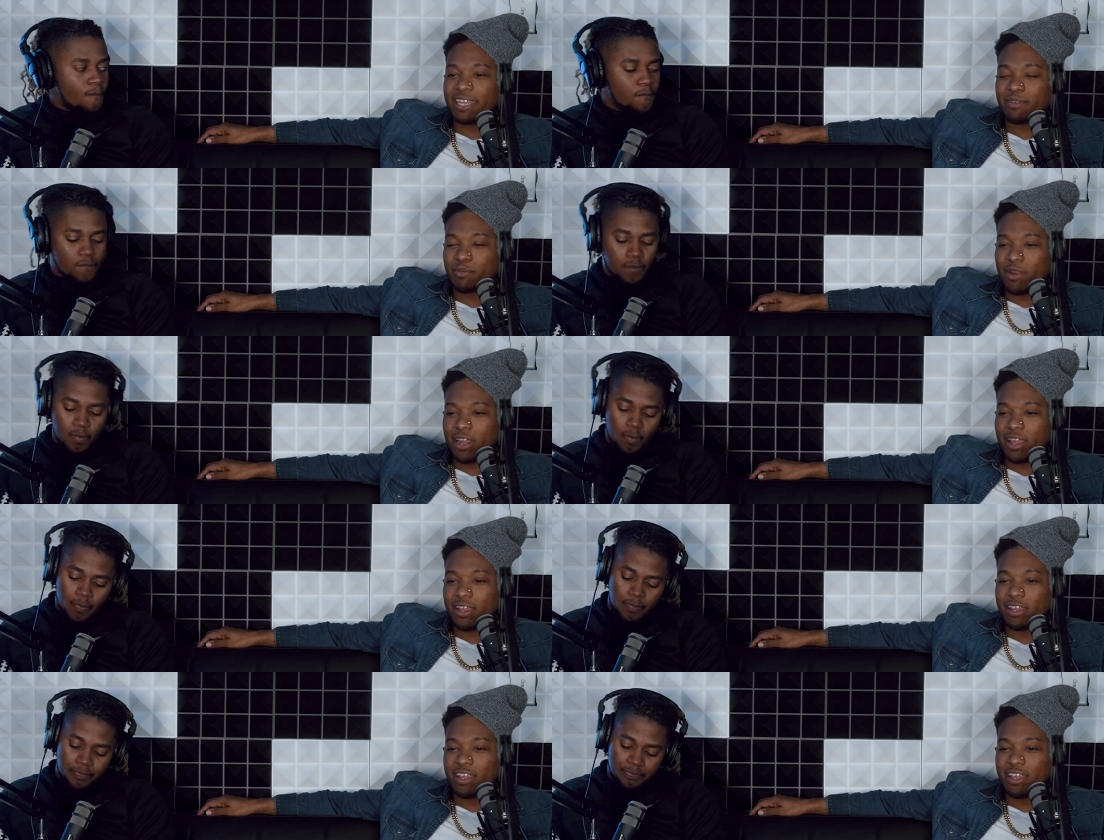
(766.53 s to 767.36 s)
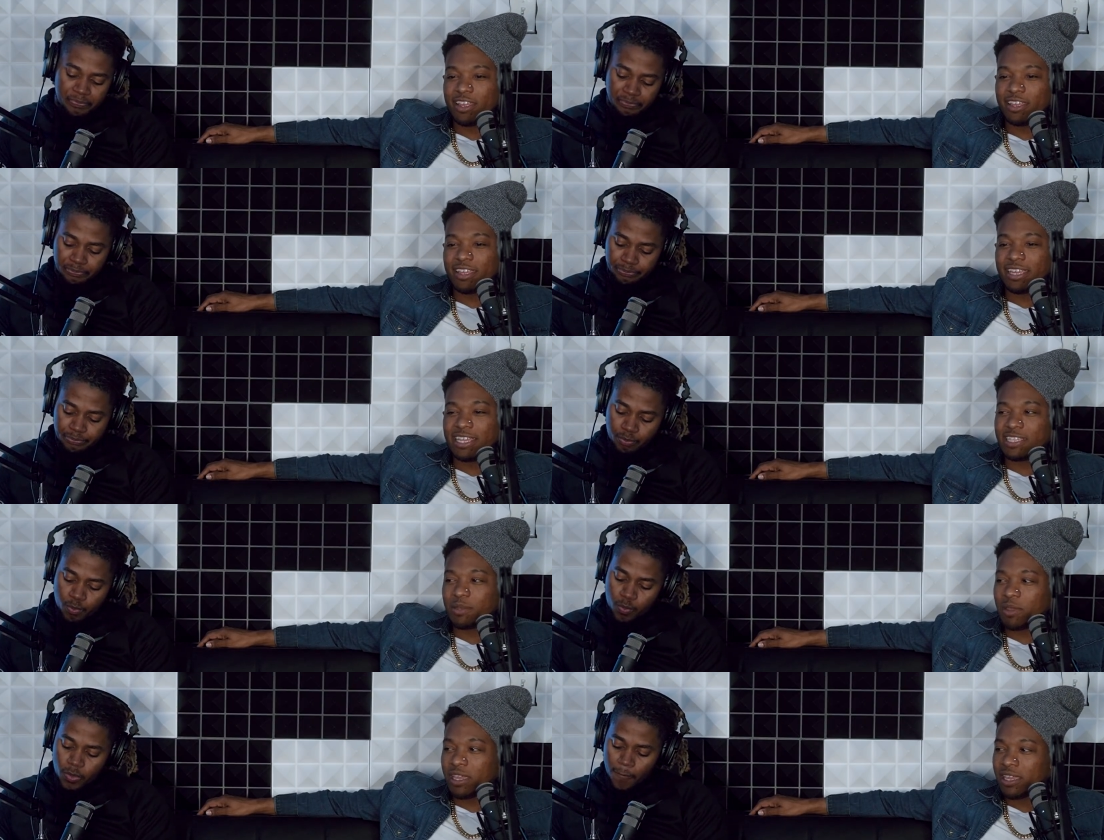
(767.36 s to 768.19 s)
Speaker 1: it, mm-hmm. brother. You
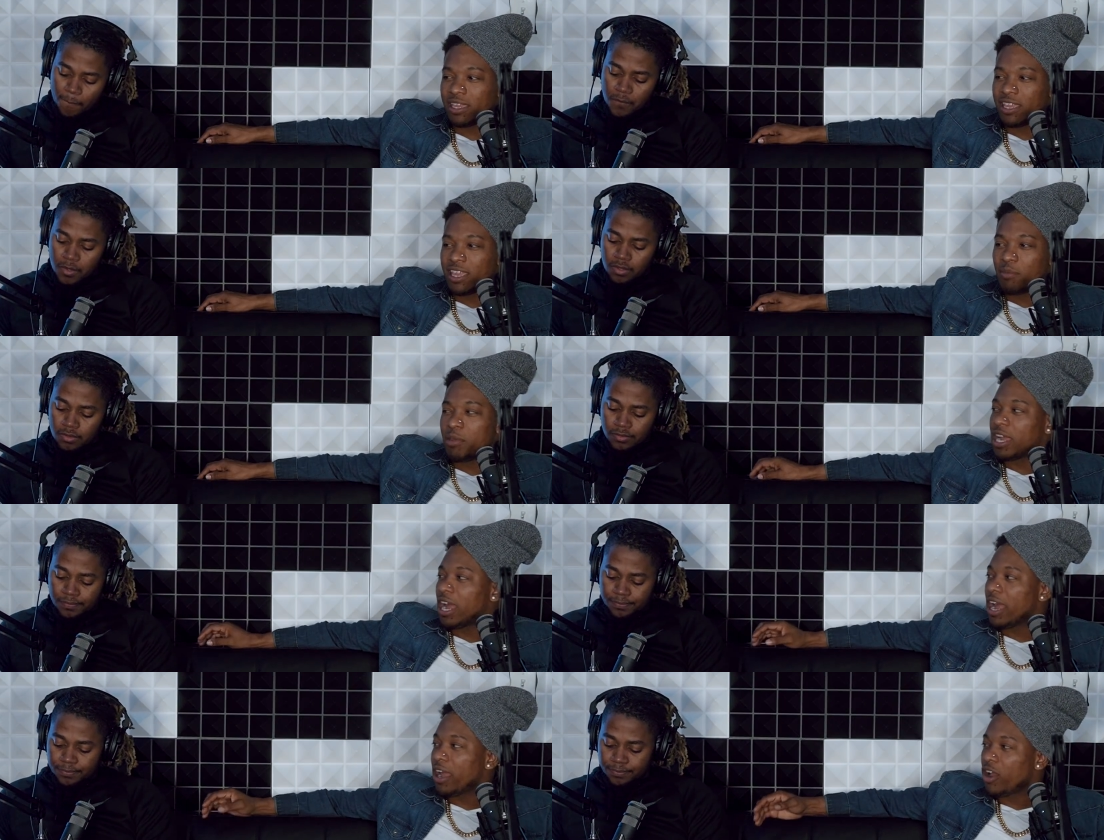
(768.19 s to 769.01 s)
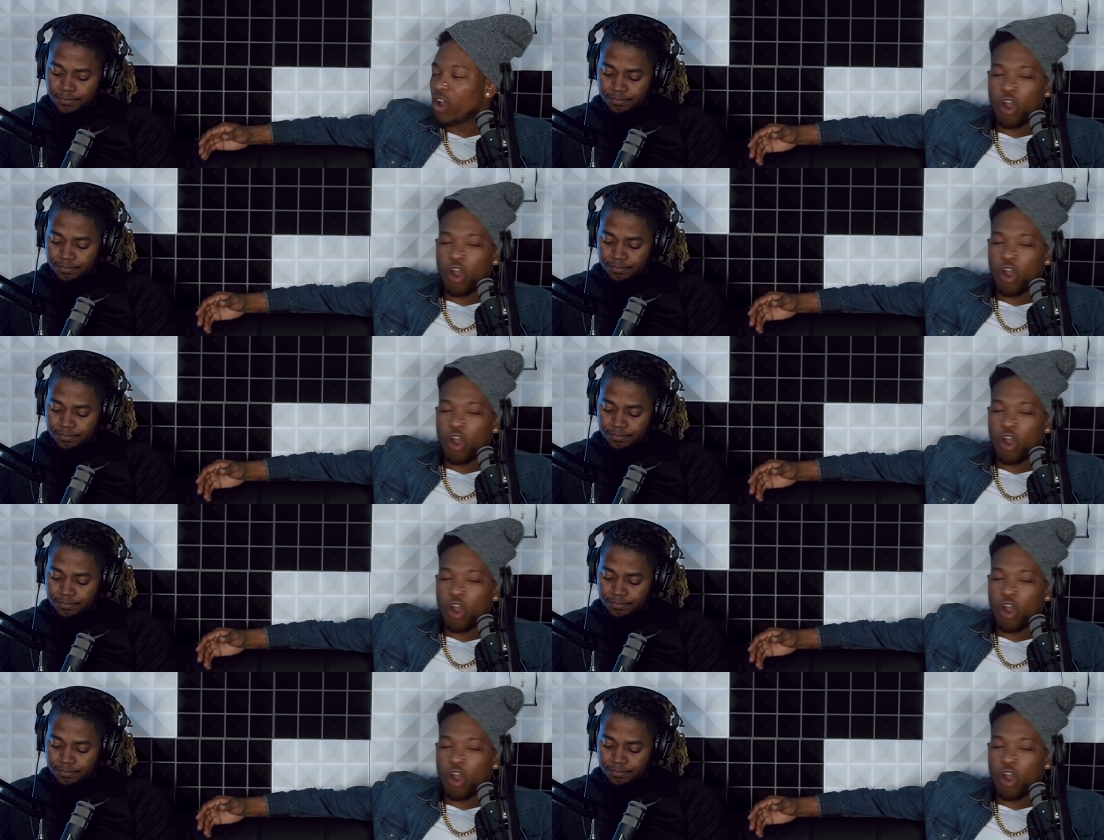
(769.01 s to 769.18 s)
see me? Because